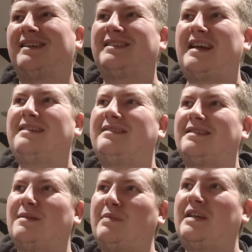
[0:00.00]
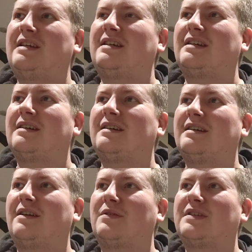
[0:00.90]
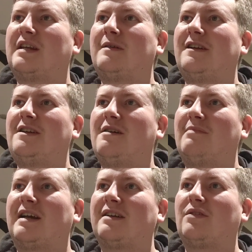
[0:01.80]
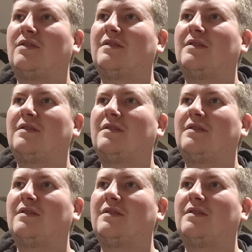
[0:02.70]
Tends to be you know, cinnamon and nutmeg